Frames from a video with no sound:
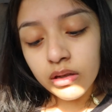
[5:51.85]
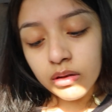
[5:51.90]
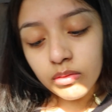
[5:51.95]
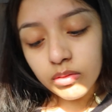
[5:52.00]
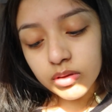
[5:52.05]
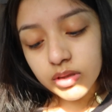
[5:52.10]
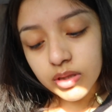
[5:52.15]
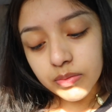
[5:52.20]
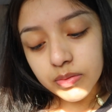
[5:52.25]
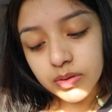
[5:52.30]

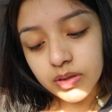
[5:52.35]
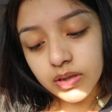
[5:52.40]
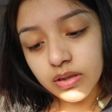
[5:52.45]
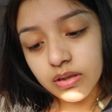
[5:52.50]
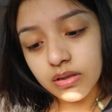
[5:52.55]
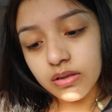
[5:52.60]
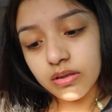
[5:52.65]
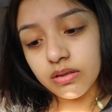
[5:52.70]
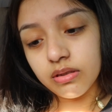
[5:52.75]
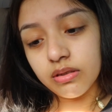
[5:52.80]
what time is it?
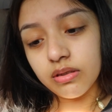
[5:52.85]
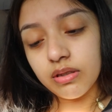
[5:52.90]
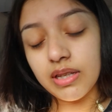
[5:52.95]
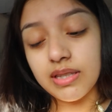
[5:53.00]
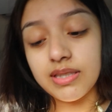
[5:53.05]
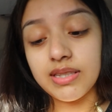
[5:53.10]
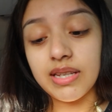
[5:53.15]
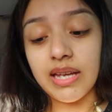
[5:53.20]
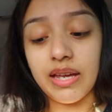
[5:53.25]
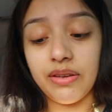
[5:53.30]

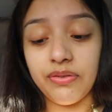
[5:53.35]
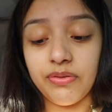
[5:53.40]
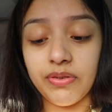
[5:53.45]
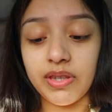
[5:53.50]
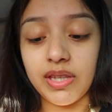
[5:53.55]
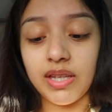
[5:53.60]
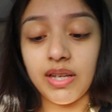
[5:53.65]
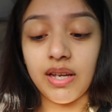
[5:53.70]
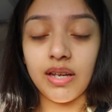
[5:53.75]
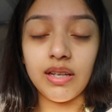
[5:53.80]
It's
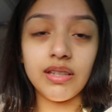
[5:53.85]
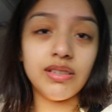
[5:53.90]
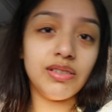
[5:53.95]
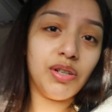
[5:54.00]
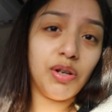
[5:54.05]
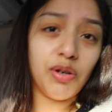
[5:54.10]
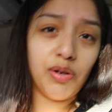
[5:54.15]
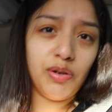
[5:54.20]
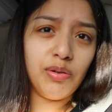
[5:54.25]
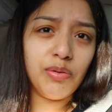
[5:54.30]
8:58,
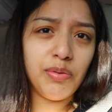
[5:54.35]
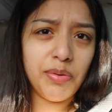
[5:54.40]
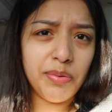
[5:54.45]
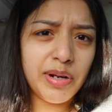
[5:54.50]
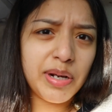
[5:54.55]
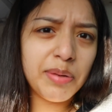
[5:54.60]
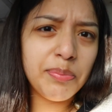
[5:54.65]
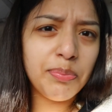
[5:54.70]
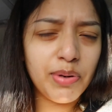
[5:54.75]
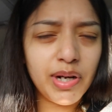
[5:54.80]
so we're
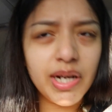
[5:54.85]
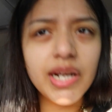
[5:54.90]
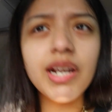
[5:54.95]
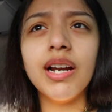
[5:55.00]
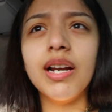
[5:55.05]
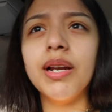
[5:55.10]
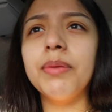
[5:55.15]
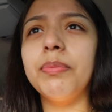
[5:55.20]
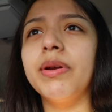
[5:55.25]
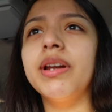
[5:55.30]
really
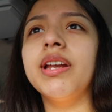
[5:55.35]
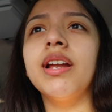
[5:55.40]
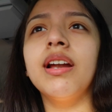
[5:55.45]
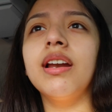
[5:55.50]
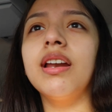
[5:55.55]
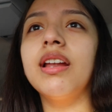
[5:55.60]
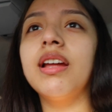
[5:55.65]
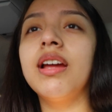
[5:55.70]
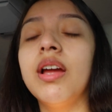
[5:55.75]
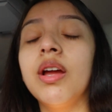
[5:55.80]
pretty
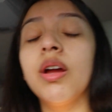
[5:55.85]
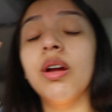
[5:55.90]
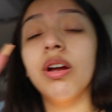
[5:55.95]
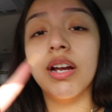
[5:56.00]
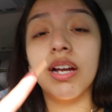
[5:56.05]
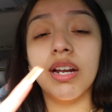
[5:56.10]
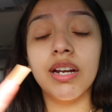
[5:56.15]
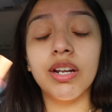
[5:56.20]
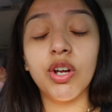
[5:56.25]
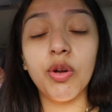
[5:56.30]
early.
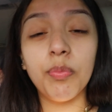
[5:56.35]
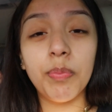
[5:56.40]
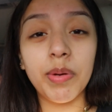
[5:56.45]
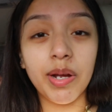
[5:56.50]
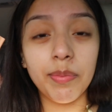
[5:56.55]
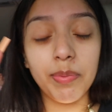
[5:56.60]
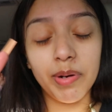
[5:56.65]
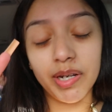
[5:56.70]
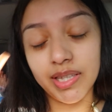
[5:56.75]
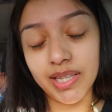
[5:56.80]
We're gonna go
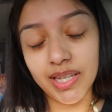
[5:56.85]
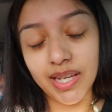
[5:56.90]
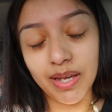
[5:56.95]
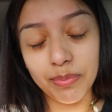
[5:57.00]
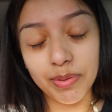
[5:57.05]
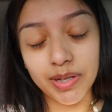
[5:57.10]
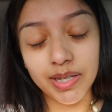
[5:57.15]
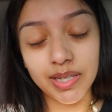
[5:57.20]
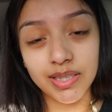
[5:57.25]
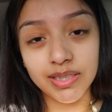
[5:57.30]
pick up our
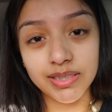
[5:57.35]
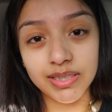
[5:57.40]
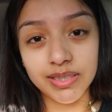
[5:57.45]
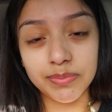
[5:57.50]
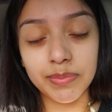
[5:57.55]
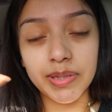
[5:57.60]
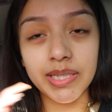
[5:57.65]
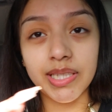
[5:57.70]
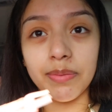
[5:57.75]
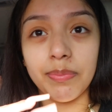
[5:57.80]
tia
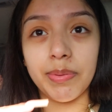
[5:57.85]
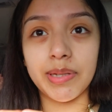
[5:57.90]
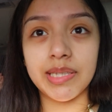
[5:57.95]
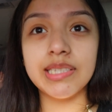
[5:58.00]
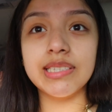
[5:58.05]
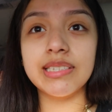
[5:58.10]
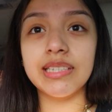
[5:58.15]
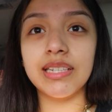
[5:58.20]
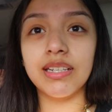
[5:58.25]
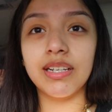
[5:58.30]
because my tia
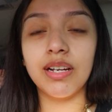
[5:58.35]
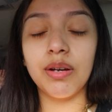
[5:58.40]
Pati is gonna